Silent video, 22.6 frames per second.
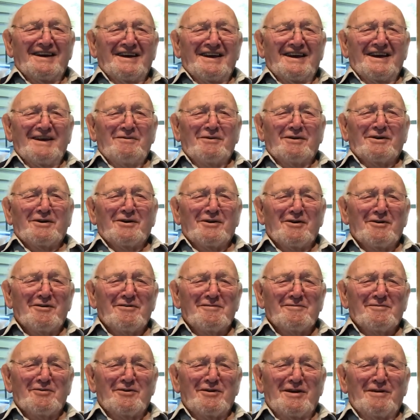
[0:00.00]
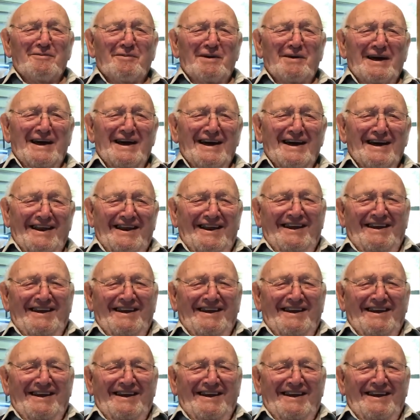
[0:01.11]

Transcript: He was hurting pretty bad.